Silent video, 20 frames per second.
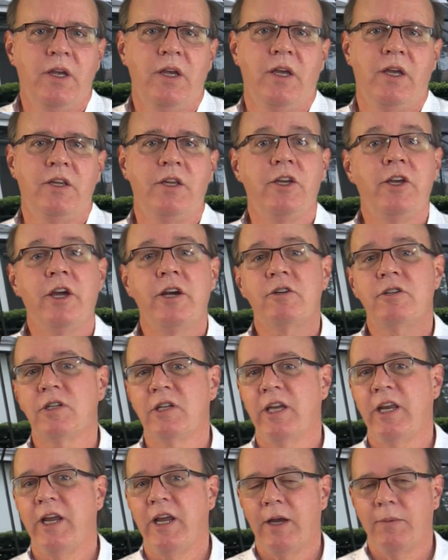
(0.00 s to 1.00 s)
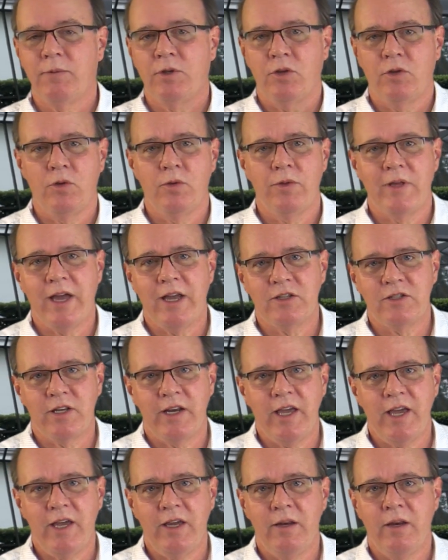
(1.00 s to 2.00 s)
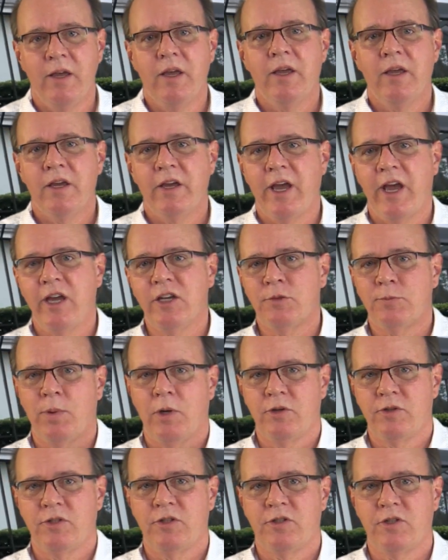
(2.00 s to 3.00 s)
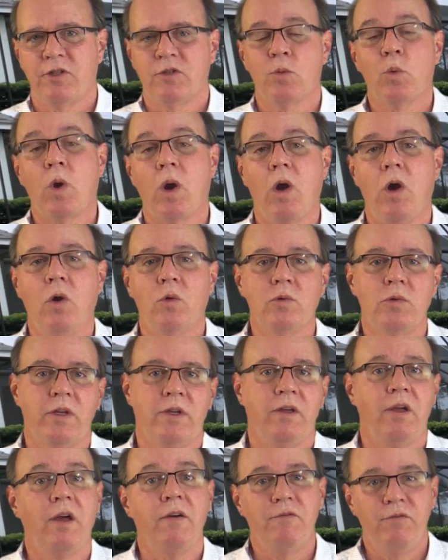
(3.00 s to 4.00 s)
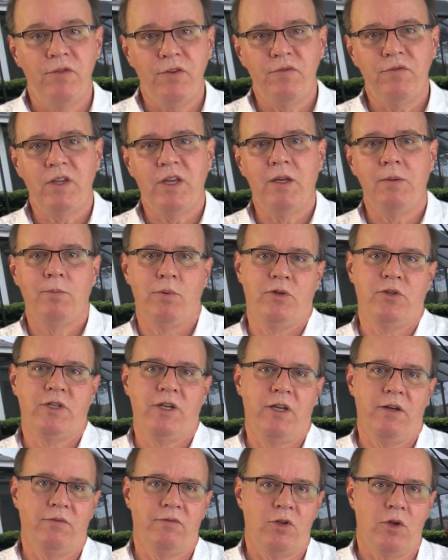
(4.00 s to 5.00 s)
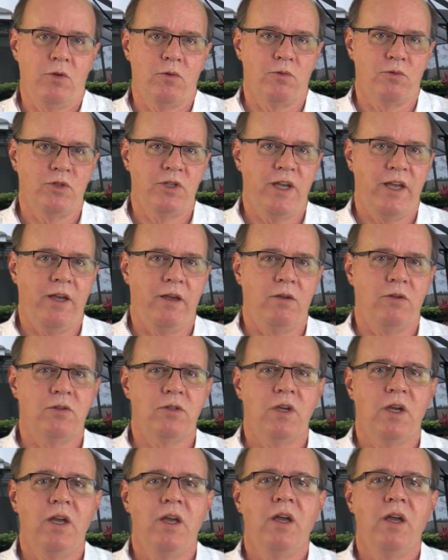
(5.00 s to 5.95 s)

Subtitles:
In the years leading up to 2008, cash purchases were only 15% of total sales.